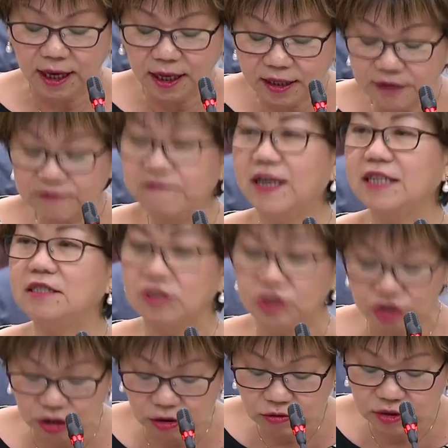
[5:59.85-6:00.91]
Are
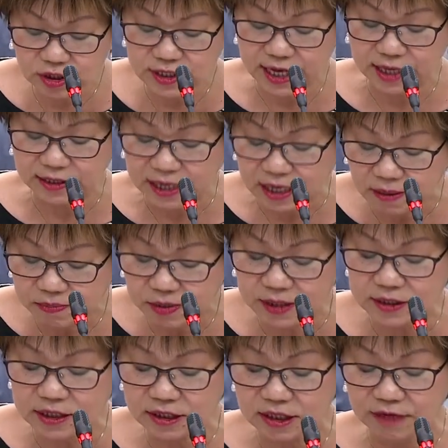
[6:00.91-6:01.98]
affected children and young
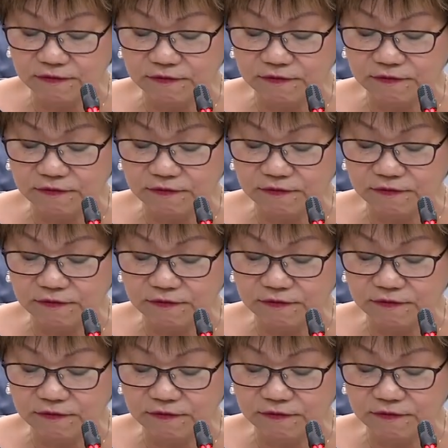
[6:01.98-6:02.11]
persons